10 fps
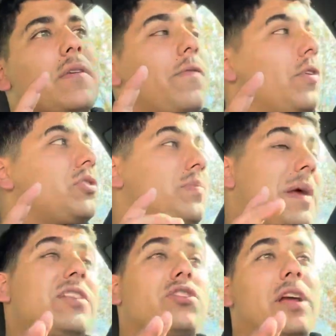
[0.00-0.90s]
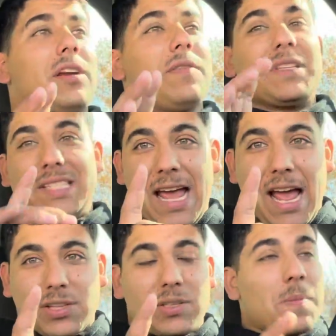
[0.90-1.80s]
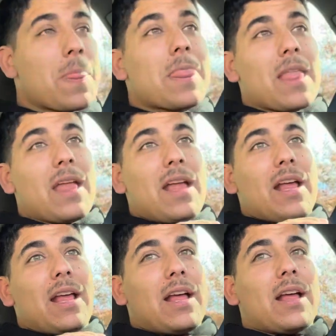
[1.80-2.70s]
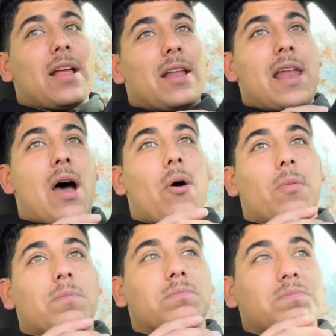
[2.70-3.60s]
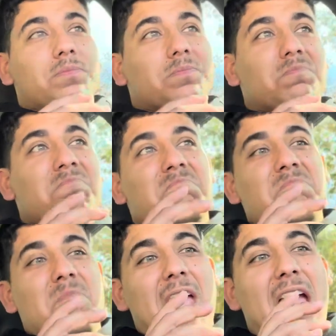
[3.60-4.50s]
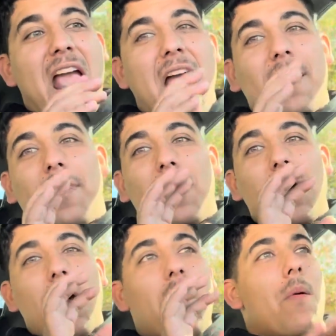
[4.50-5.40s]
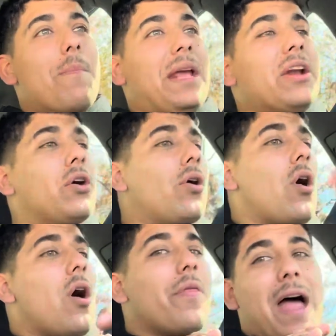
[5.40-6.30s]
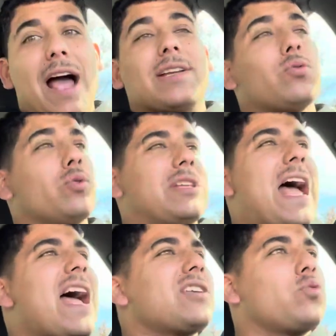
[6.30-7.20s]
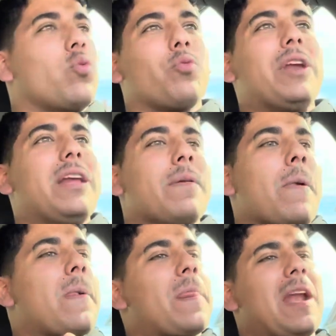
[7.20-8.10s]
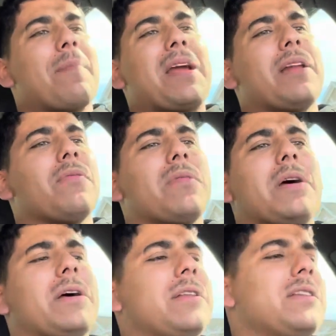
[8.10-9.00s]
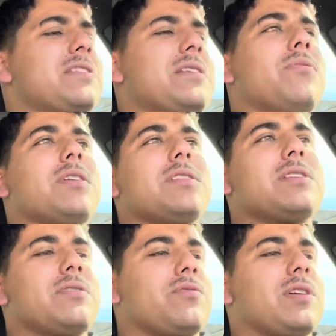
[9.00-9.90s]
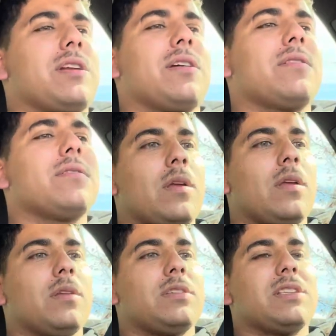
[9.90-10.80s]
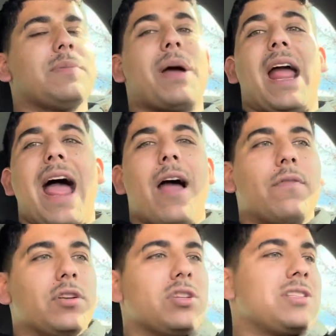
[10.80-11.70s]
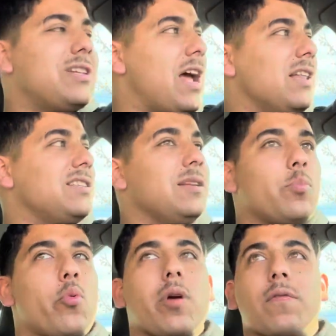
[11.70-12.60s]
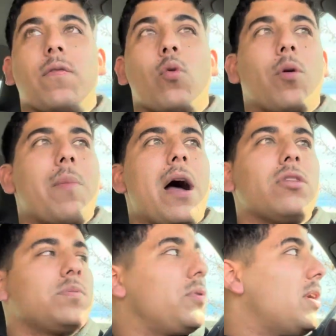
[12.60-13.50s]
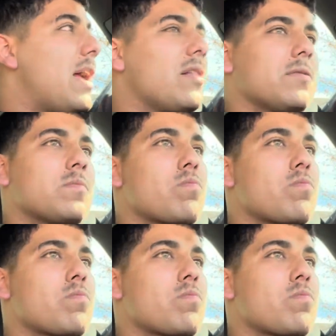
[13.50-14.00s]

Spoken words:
The first major negative is gas. Now, the meter on the actual dash will read that I'm getting, let's see what it says right now. It says that my average is 19.4 miles per gallon.